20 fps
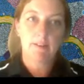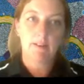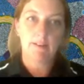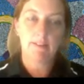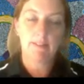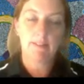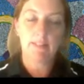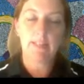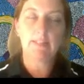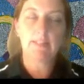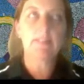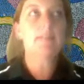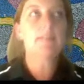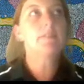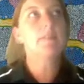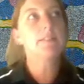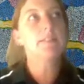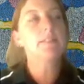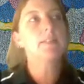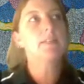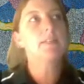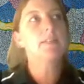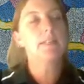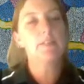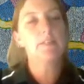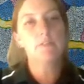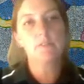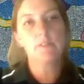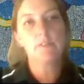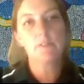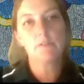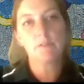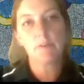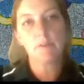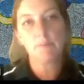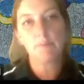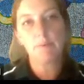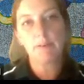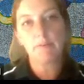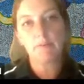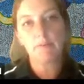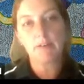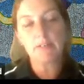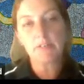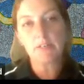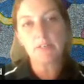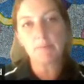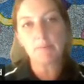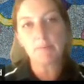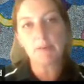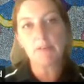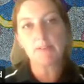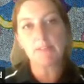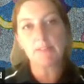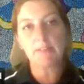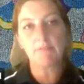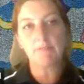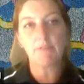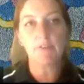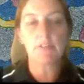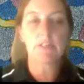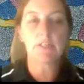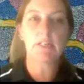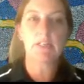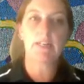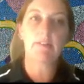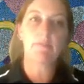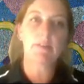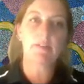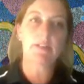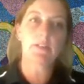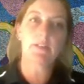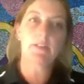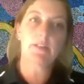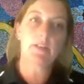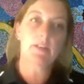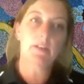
I think there is an interest group in Russia because unfortunately in Russia,